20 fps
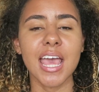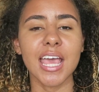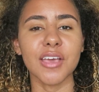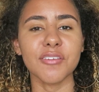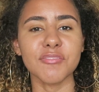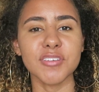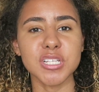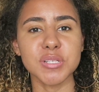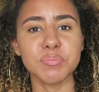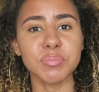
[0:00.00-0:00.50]

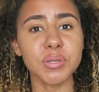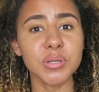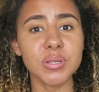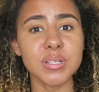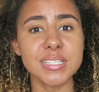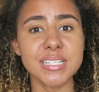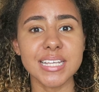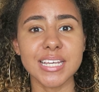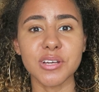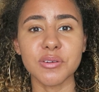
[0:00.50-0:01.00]
If it's
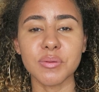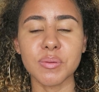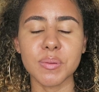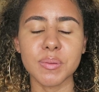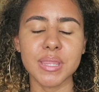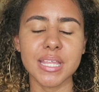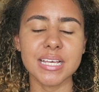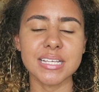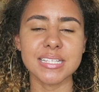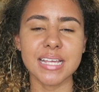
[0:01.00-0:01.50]
beauty, it will
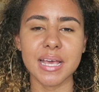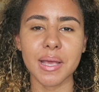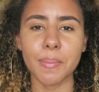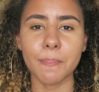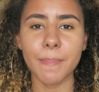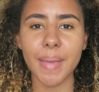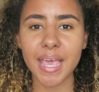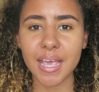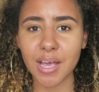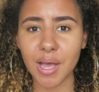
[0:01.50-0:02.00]
be things like
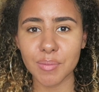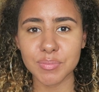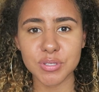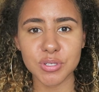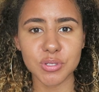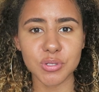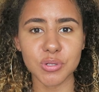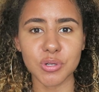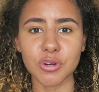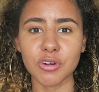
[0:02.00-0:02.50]
makeup
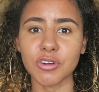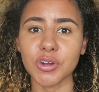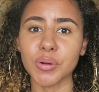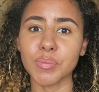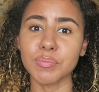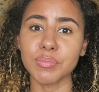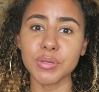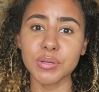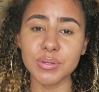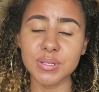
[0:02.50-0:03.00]

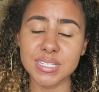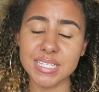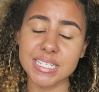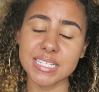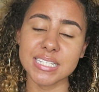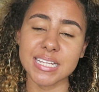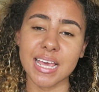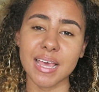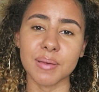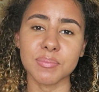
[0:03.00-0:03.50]
tutorial,
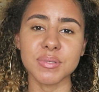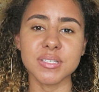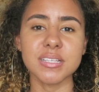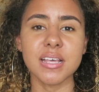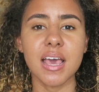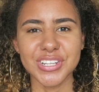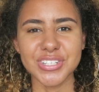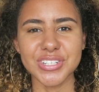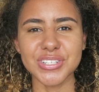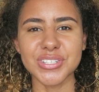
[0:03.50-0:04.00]
beauty
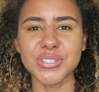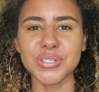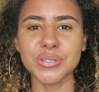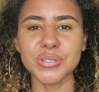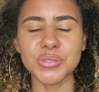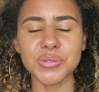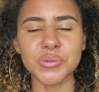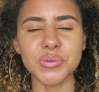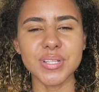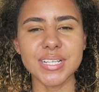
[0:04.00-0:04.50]
tips. Just
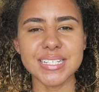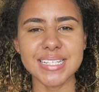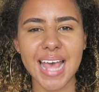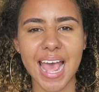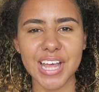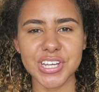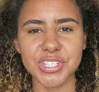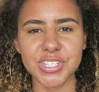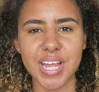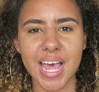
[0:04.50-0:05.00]
use all these
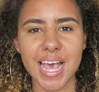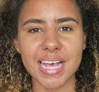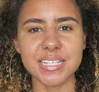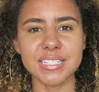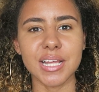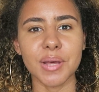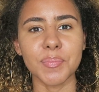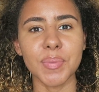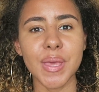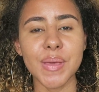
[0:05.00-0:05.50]

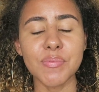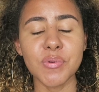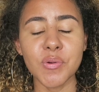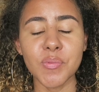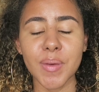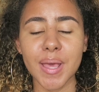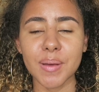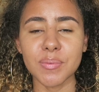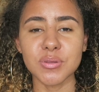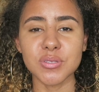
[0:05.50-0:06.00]
hashtags that people
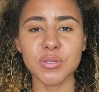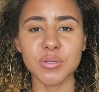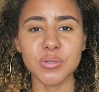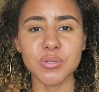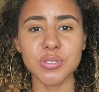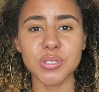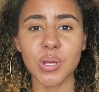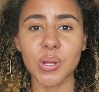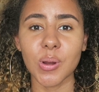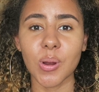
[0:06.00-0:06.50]
will be able to
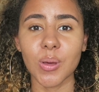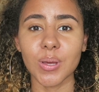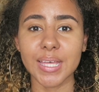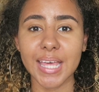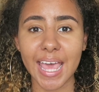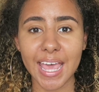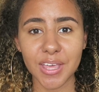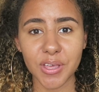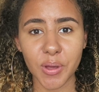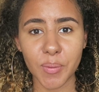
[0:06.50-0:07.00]
also
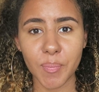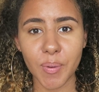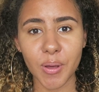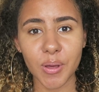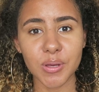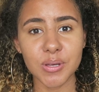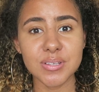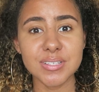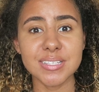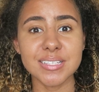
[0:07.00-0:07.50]
locate your
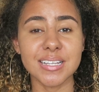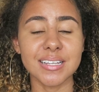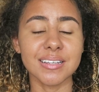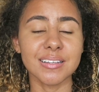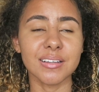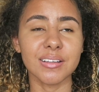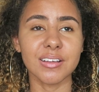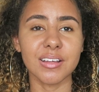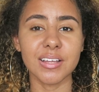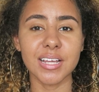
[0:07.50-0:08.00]
posts.
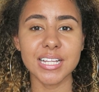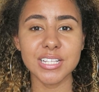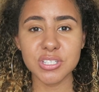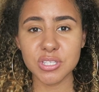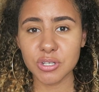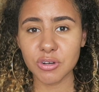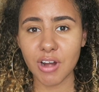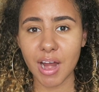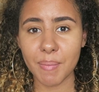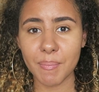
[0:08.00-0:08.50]
And
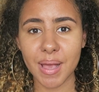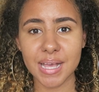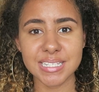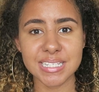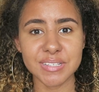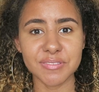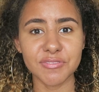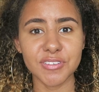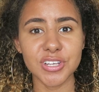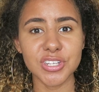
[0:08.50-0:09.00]
Instagram has
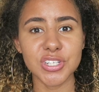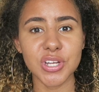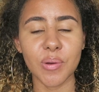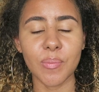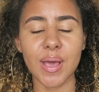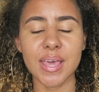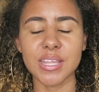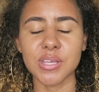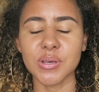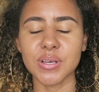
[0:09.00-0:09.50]
this feature
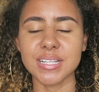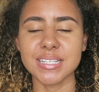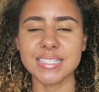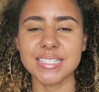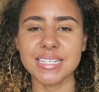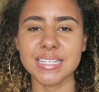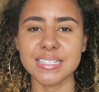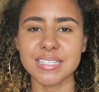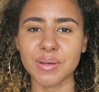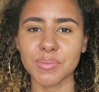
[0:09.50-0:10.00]
where you can
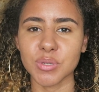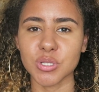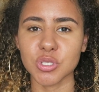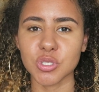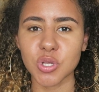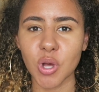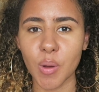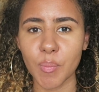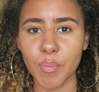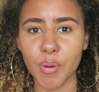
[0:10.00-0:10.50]
see
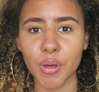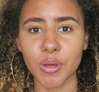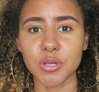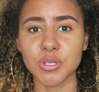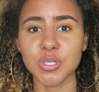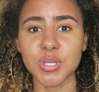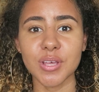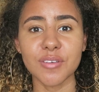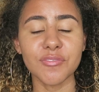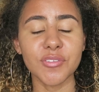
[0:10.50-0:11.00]
someone's top
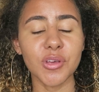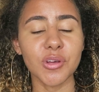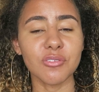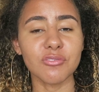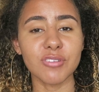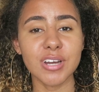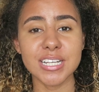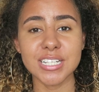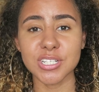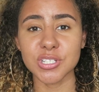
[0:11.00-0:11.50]
post. So if you
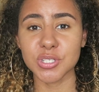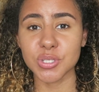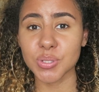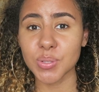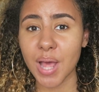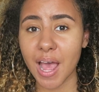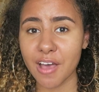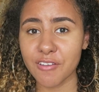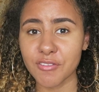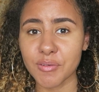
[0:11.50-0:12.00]
already
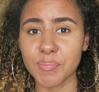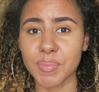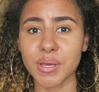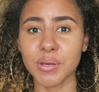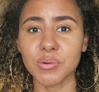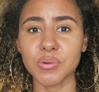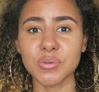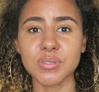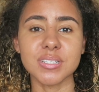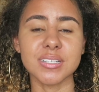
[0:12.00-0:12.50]
do have a
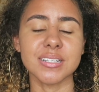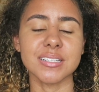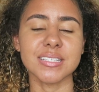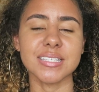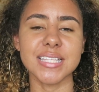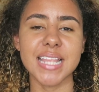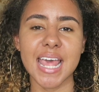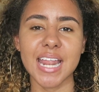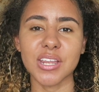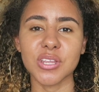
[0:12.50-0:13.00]
big
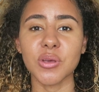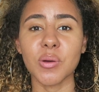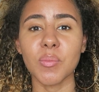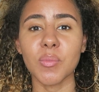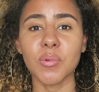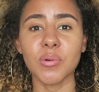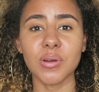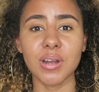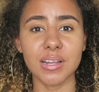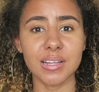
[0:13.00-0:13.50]
audience, then you're
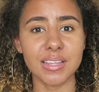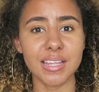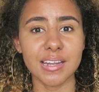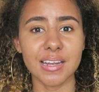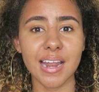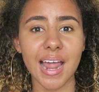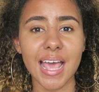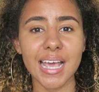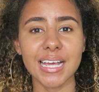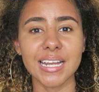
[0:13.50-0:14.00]
more
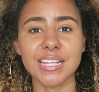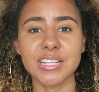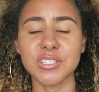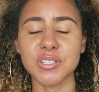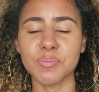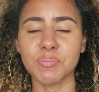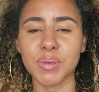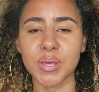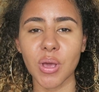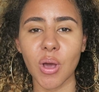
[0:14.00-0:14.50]
than likely
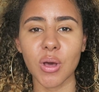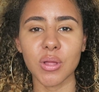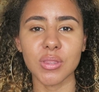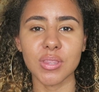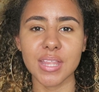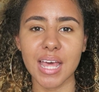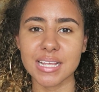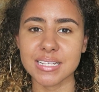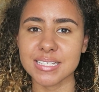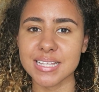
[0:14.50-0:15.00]
to be
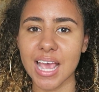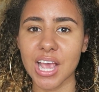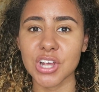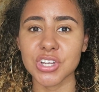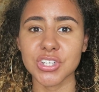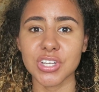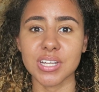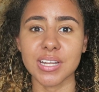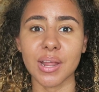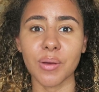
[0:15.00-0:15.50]
on that
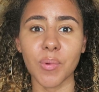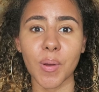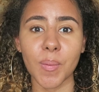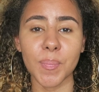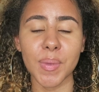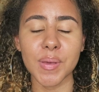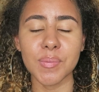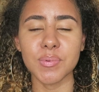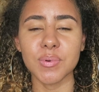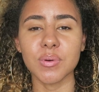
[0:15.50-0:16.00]
section. And
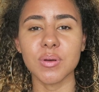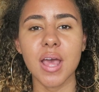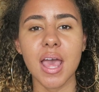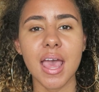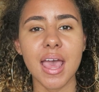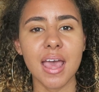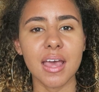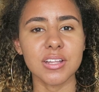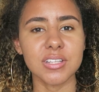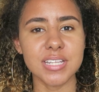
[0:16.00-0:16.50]
when people
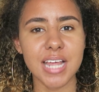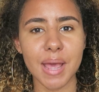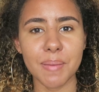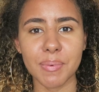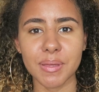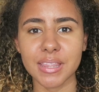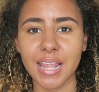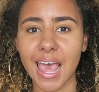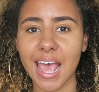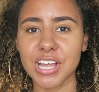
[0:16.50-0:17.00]

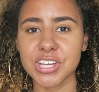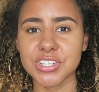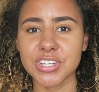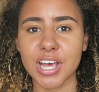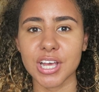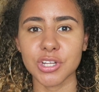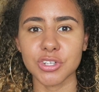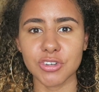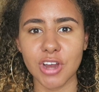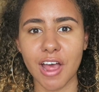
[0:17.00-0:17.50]
type in the
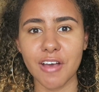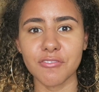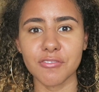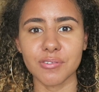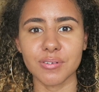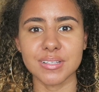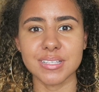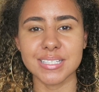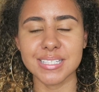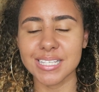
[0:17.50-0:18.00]
hashtag
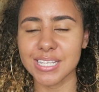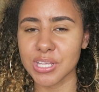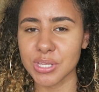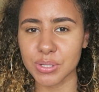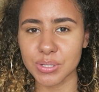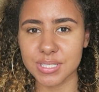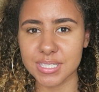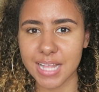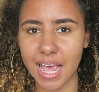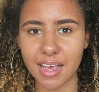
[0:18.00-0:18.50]
travel and see
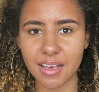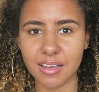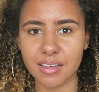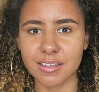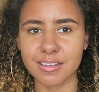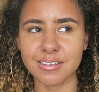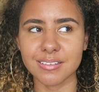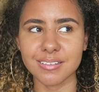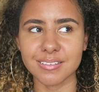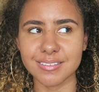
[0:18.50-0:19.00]
you
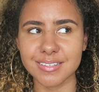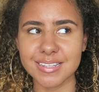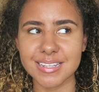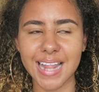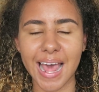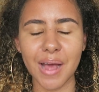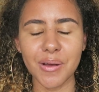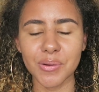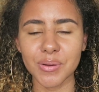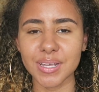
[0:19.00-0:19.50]
second,
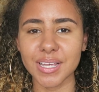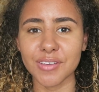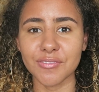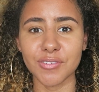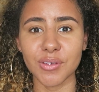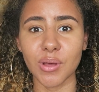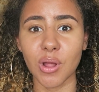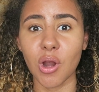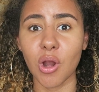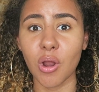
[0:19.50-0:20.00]
that will
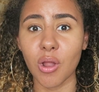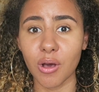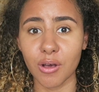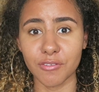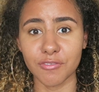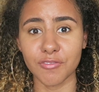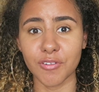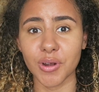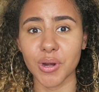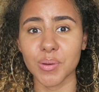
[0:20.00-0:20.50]
give you a lot
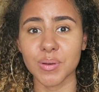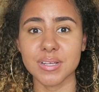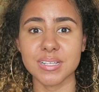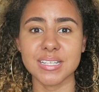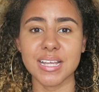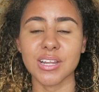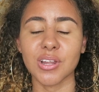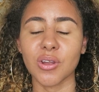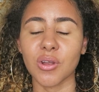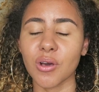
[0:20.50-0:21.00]
of
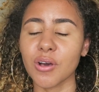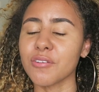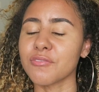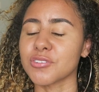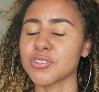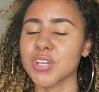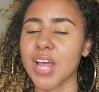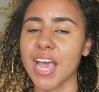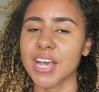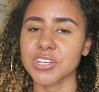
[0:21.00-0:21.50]
followers and a lot
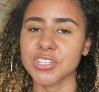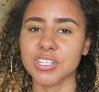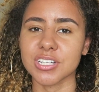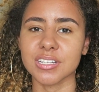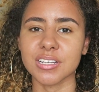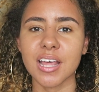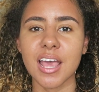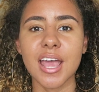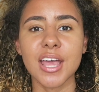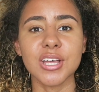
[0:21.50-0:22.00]
of
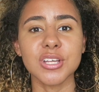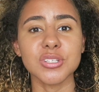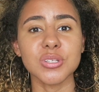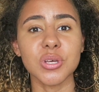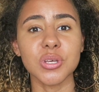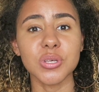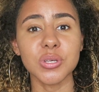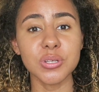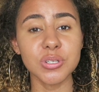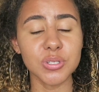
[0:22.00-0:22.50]
attraction.
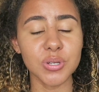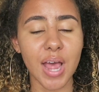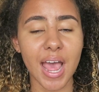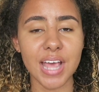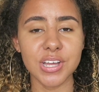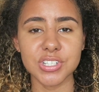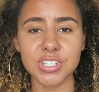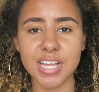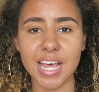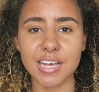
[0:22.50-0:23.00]
So use your
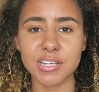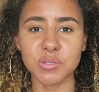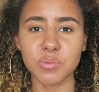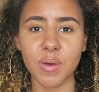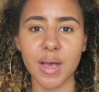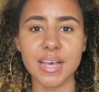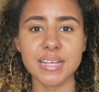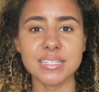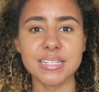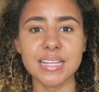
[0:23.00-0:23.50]
hashtags
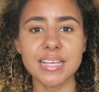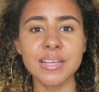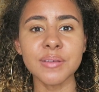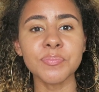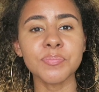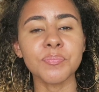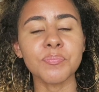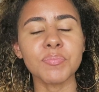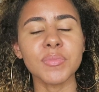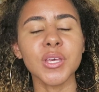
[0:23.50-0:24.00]

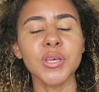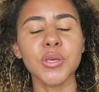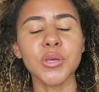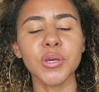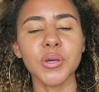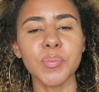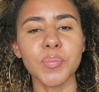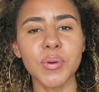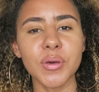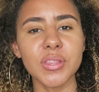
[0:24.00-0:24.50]
wisely.
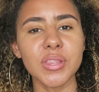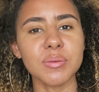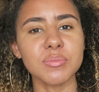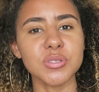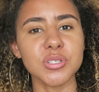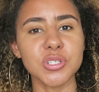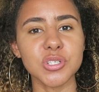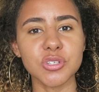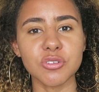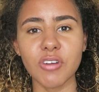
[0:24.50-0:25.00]
You can put
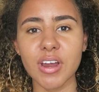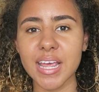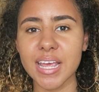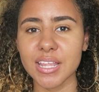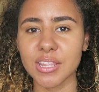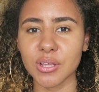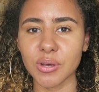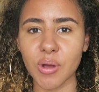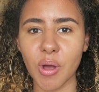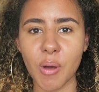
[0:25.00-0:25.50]
them straight
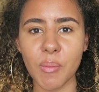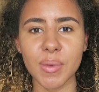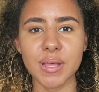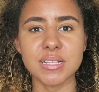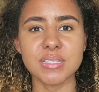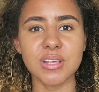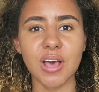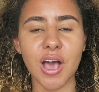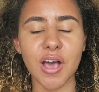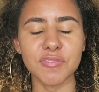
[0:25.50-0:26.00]
in the
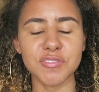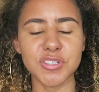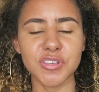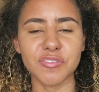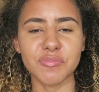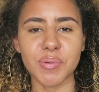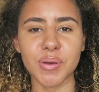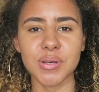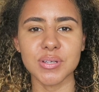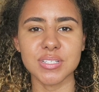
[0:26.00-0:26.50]
comments after
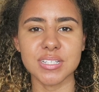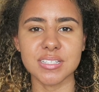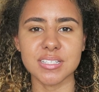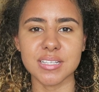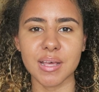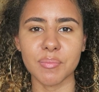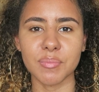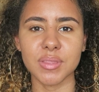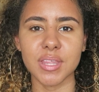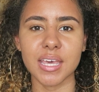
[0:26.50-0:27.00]
you've posted
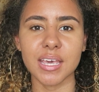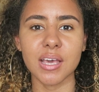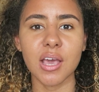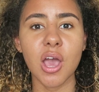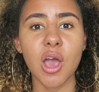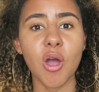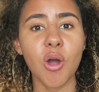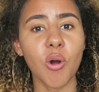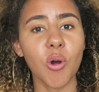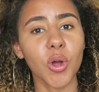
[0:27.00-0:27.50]
something,
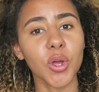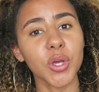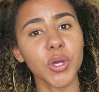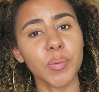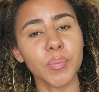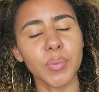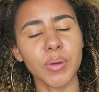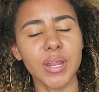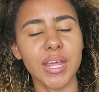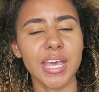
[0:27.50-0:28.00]
or you
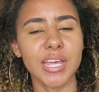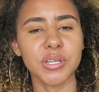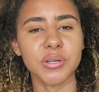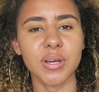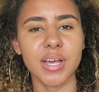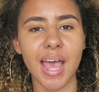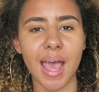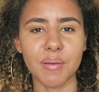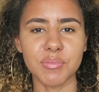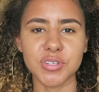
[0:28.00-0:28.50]
can put it in
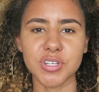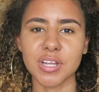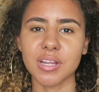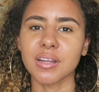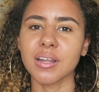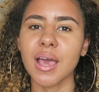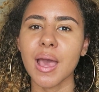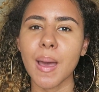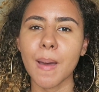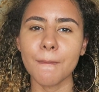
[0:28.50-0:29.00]
your
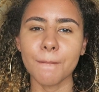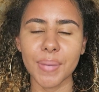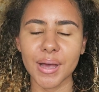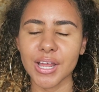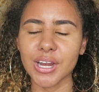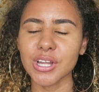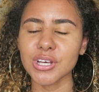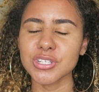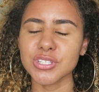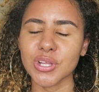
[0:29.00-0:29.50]
caption,
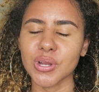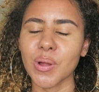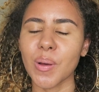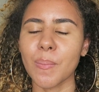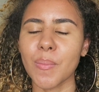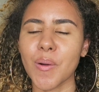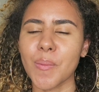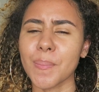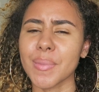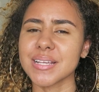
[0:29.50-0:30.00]
but it looks a
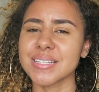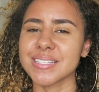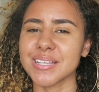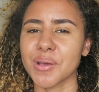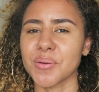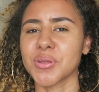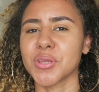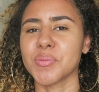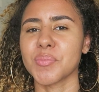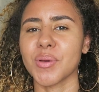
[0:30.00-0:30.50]
lot more
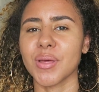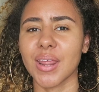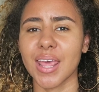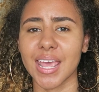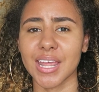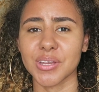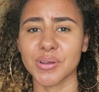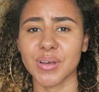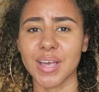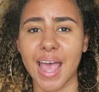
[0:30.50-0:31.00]
messier when you put
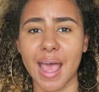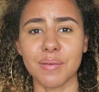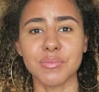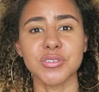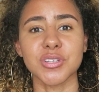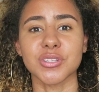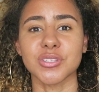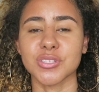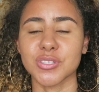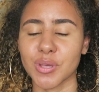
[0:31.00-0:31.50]
it in your
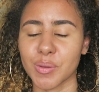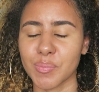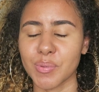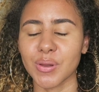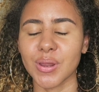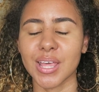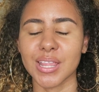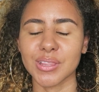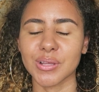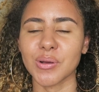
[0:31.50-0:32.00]
caption, so
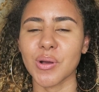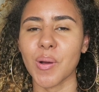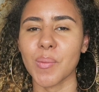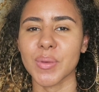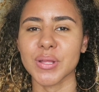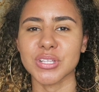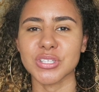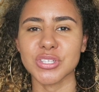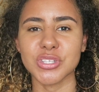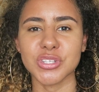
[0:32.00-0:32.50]
put it in the
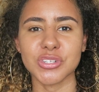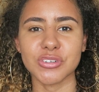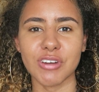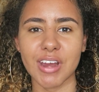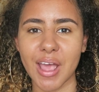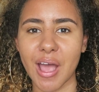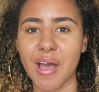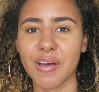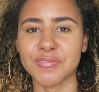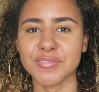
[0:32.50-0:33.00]
comments
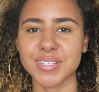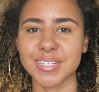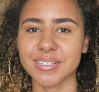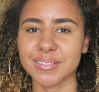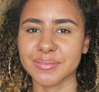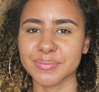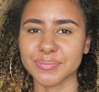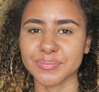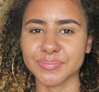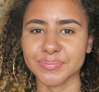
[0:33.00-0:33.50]
straight
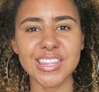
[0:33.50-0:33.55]
after.